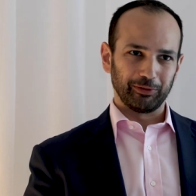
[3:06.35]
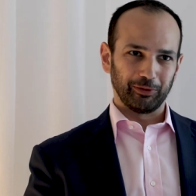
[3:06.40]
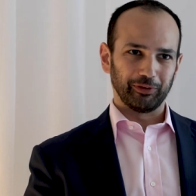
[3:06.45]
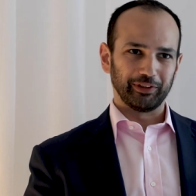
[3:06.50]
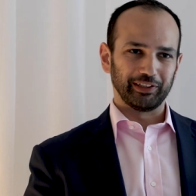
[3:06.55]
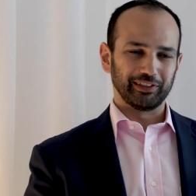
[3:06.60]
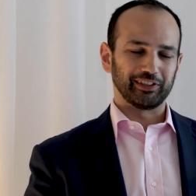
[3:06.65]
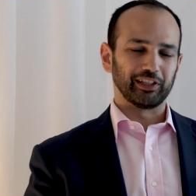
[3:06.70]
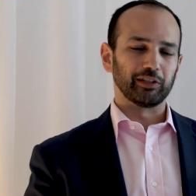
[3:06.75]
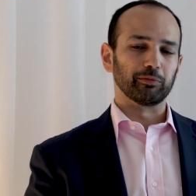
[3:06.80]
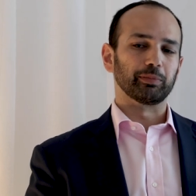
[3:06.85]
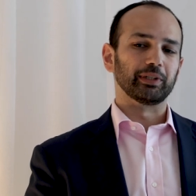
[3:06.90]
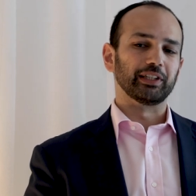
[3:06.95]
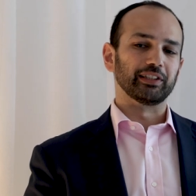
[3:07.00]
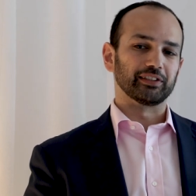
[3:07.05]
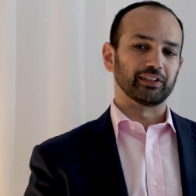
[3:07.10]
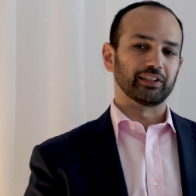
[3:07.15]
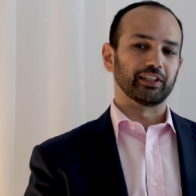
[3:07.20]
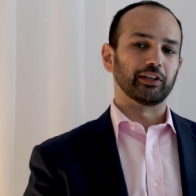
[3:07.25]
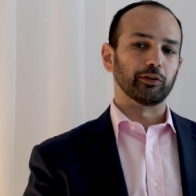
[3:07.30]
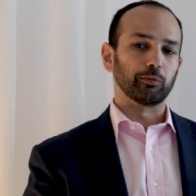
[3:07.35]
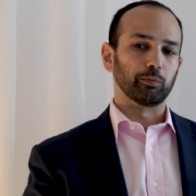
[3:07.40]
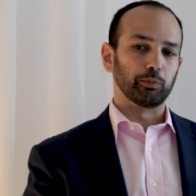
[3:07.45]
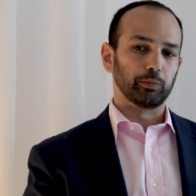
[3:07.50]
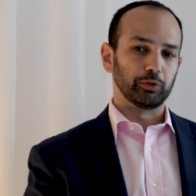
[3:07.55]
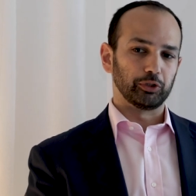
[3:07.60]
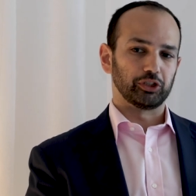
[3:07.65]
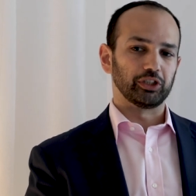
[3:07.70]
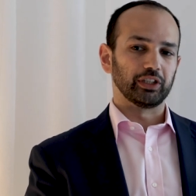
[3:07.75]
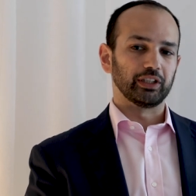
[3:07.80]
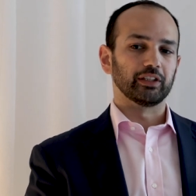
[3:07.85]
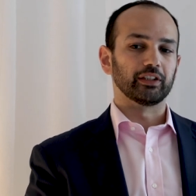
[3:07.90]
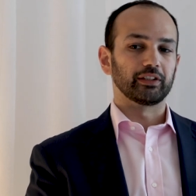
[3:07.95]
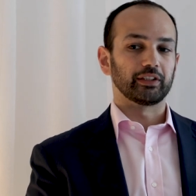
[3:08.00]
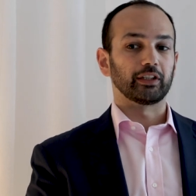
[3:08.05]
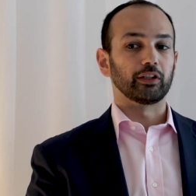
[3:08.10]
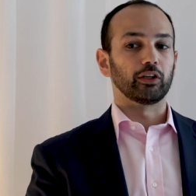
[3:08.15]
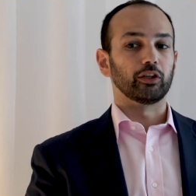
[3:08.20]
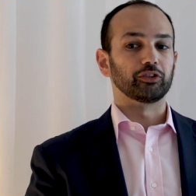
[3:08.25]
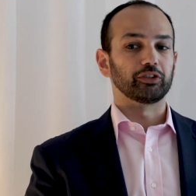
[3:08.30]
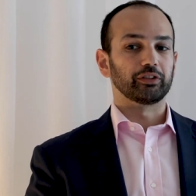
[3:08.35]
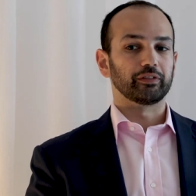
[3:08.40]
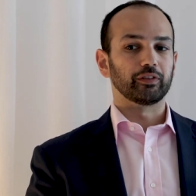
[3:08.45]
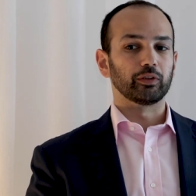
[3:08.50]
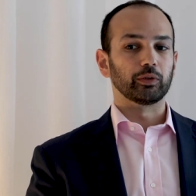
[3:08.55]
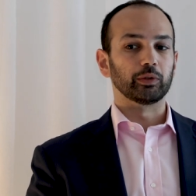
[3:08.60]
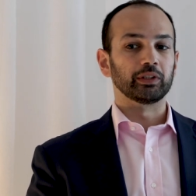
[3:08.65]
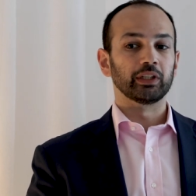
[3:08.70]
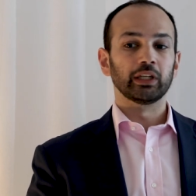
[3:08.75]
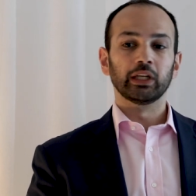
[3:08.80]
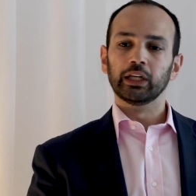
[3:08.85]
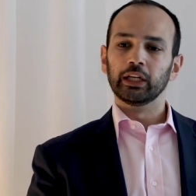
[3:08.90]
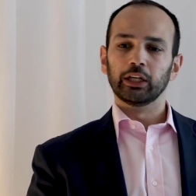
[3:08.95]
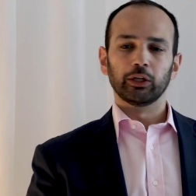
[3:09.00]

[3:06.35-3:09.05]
All these companies are now pushing the technology forward,